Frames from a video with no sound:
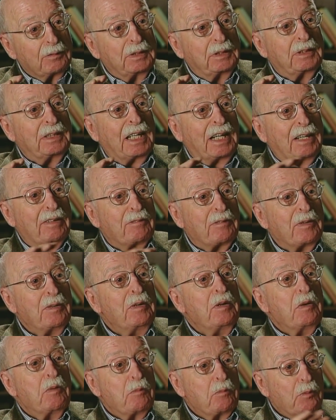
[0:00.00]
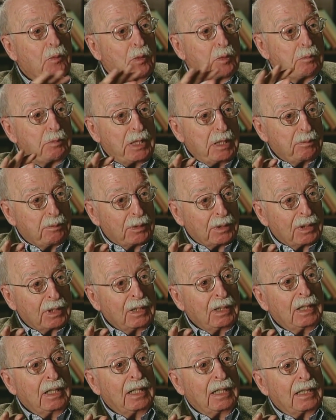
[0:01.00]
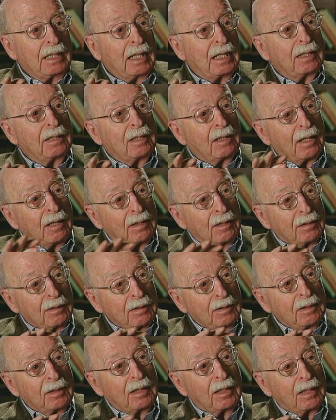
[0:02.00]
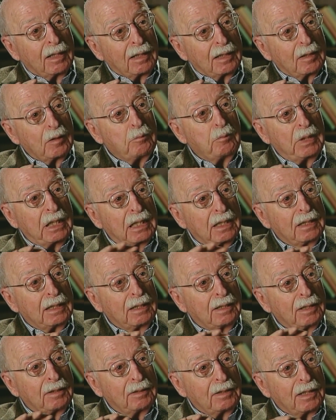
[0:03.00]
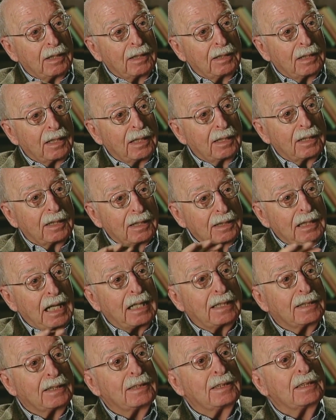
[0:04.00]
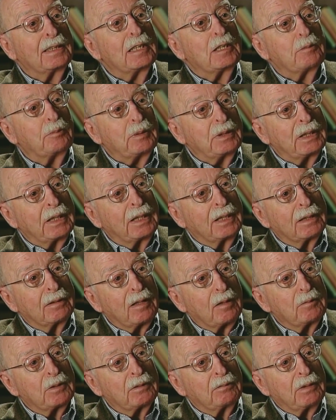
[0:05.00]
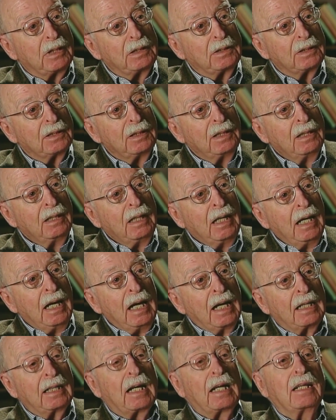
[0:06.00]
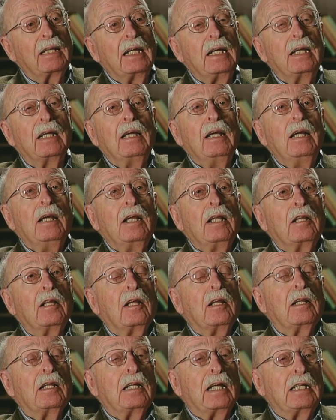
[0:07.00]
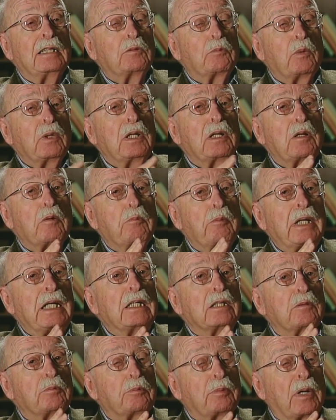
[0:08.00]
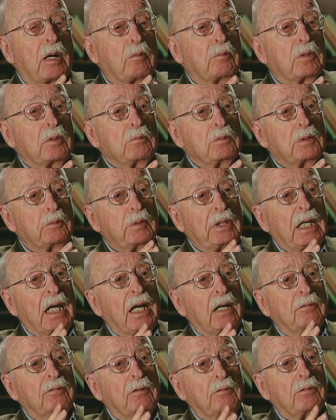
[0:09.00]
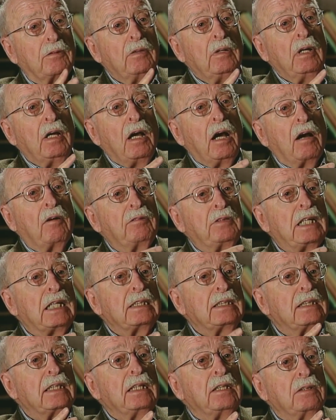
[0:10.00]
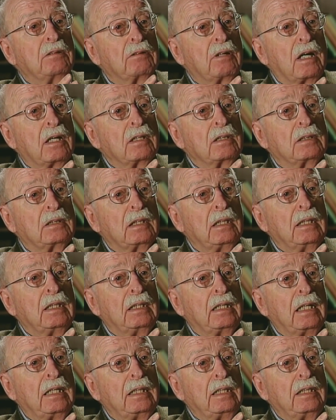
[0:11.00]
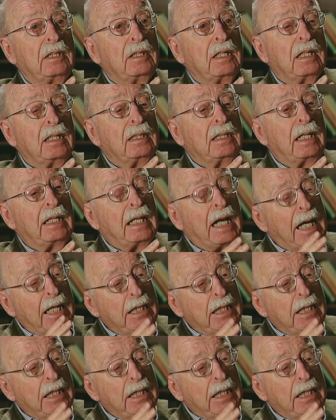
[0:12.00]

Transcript: which you have more people that are, uh, can be con uh, uh, uh connected to this particular observation? And I think it's one of the biggest problems we have of, of testing drugs in, a, in an